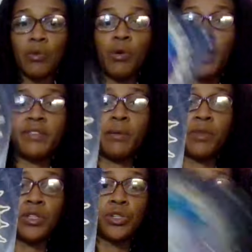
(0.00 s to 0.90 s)
We have
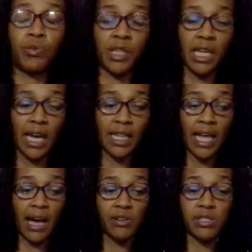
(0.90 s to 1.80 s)
something to do with the eighth
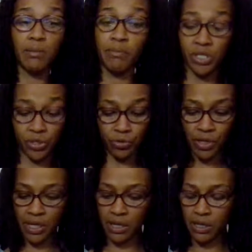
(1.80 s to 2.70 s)
house, mystery.